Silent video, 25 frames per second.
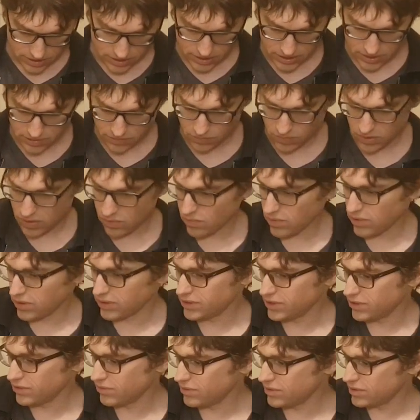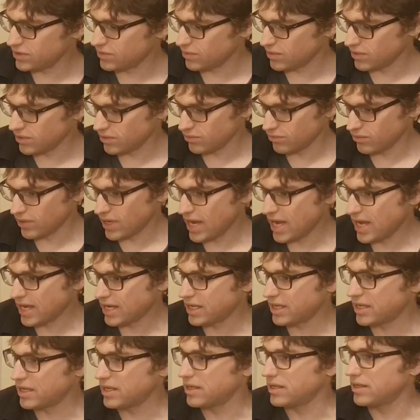then what we'll do is we'll
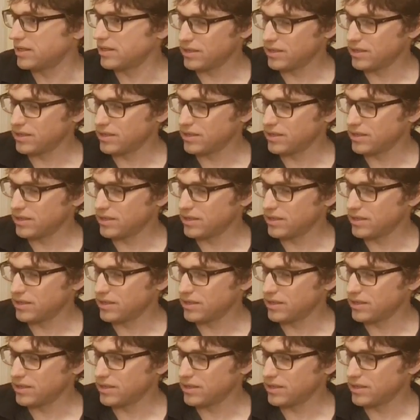rack.